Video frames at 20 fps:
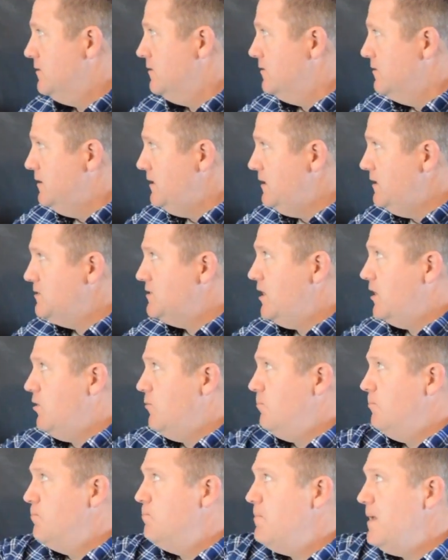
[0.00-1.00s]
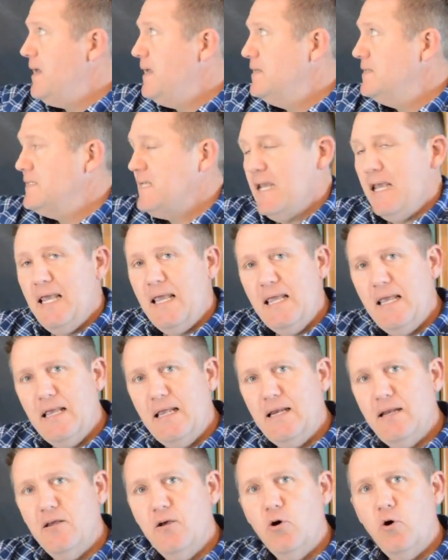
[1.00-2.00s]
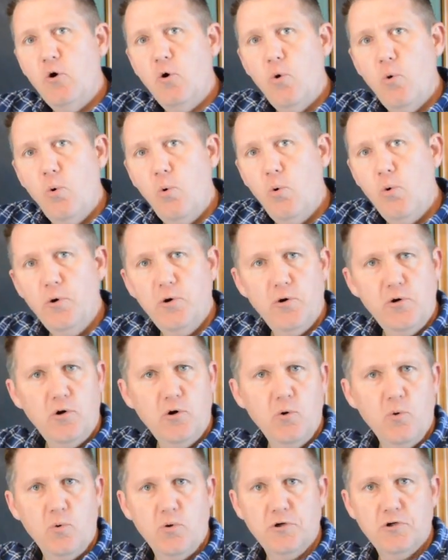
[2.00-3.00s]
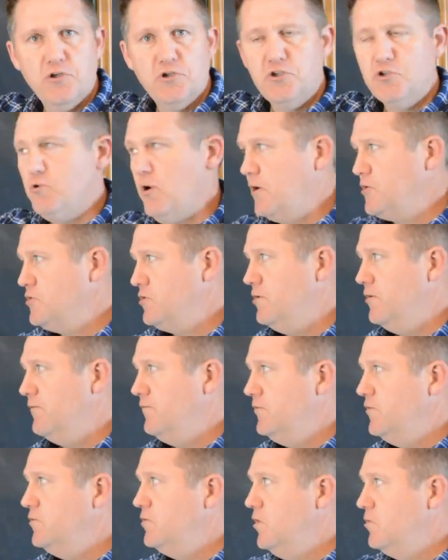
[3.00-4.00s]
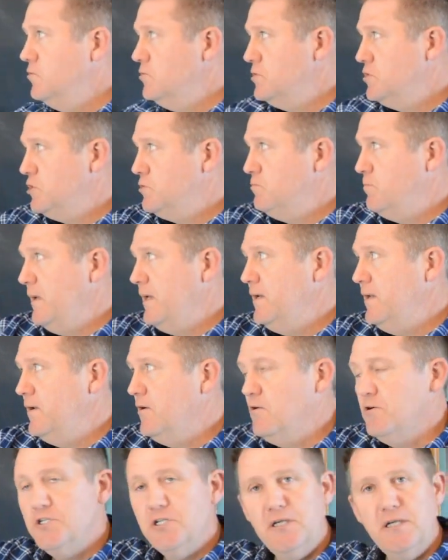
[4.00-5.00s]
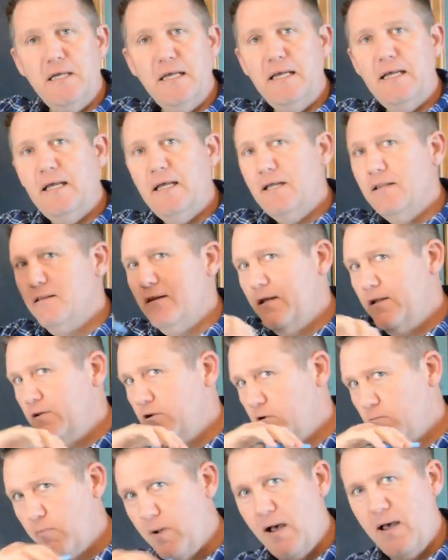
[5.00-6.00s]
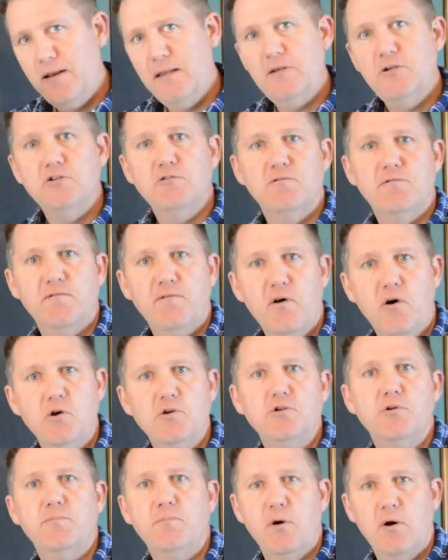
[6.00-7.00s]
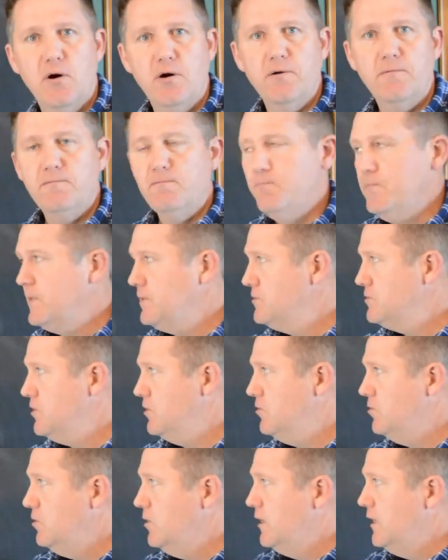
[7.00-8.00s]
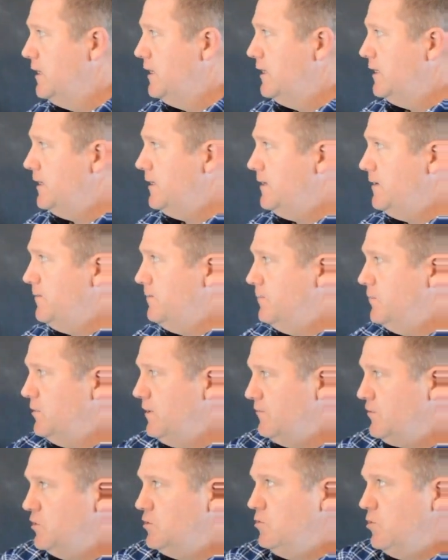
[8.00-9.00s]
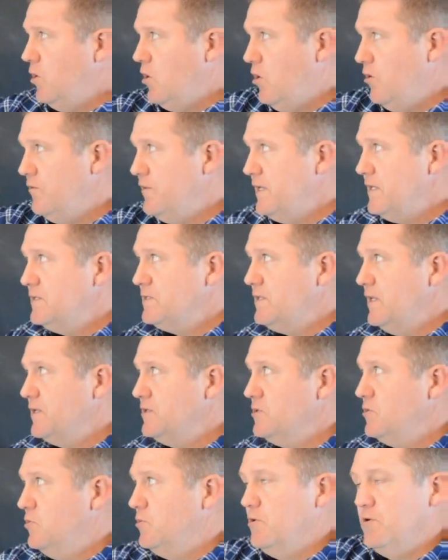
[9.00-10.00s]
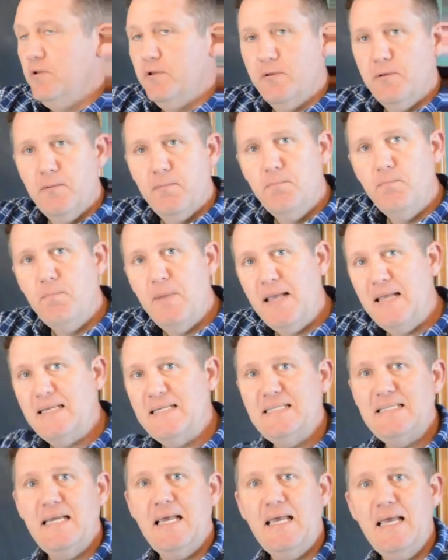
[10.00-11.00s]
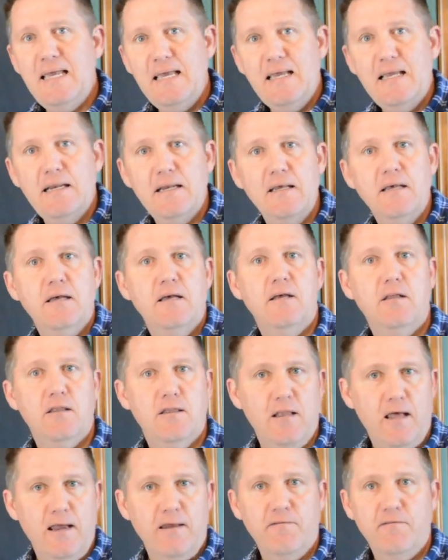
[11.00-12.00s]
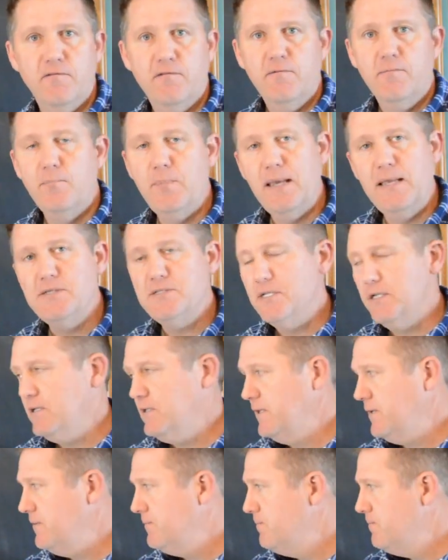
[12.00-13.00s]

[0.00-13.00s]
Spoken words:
These help maintain order or structure. If you don't spend energy, then your body just falls apart. And so you have to do all these things in order to maintain life, basically.